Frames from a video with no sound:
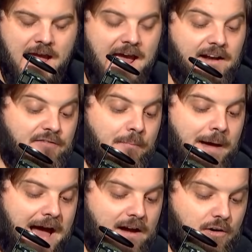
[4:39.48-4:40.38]
And if the
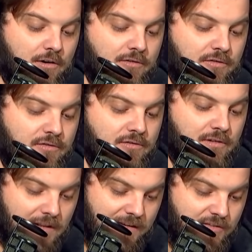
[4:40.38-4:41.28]
Packers,
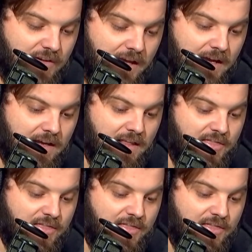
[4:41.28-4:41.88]
let's say,